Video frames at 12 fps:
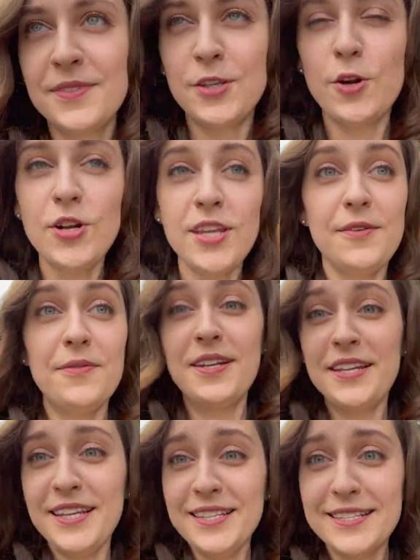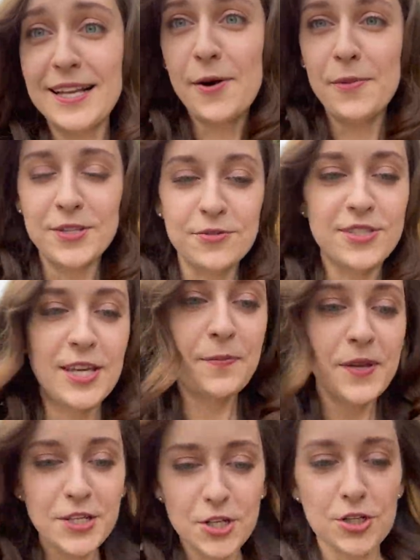You don't even need someone to
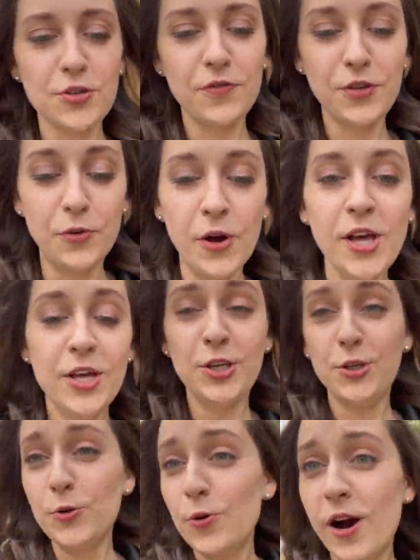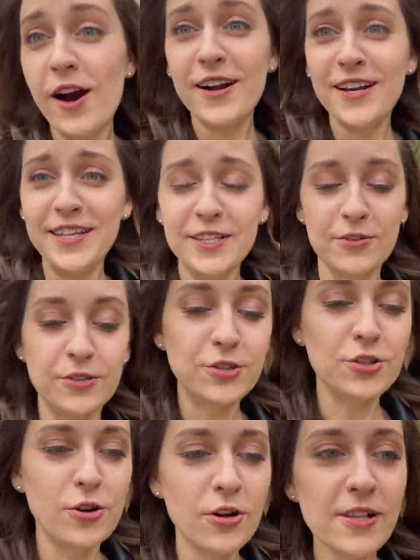take pictures of you. You are in
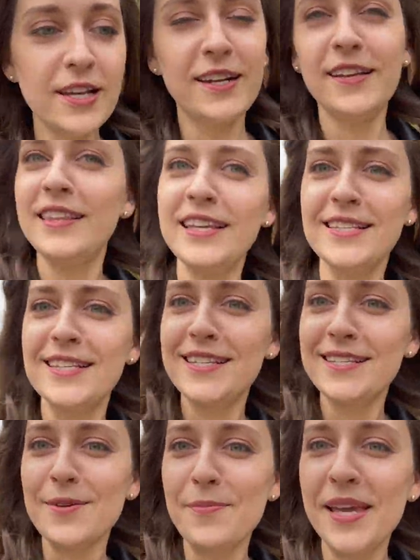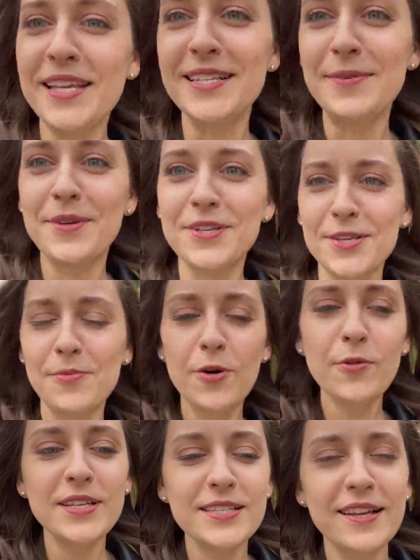control, and I think this is amazing because I'm
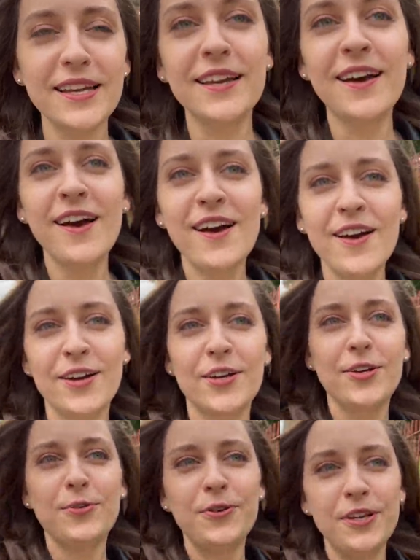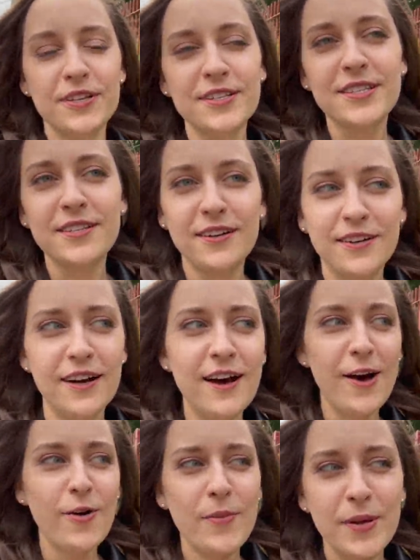always like curious
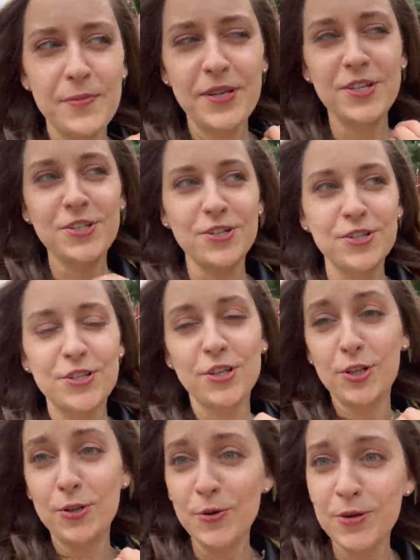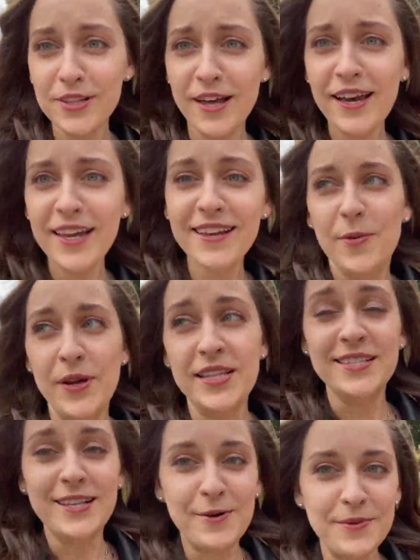how my pictures look like
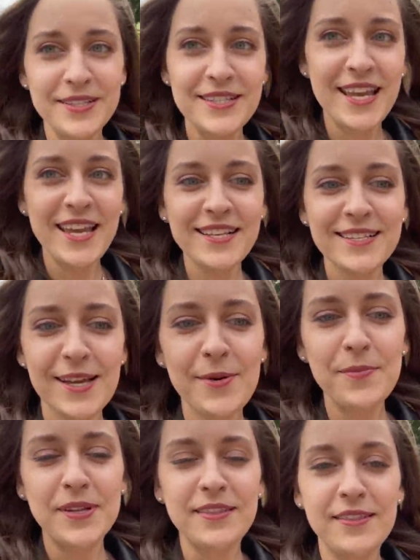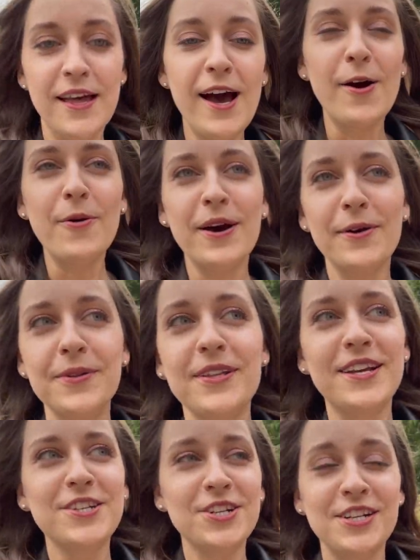when someone takes them, but now I will
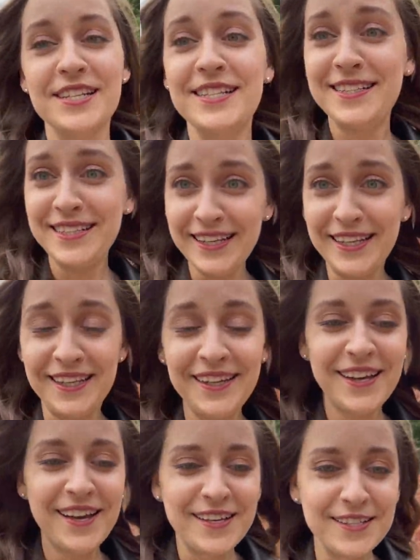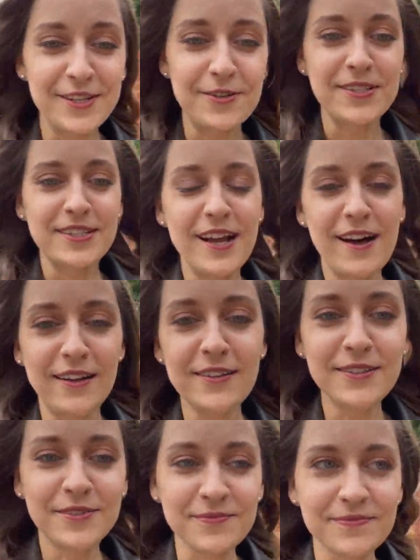actually see the result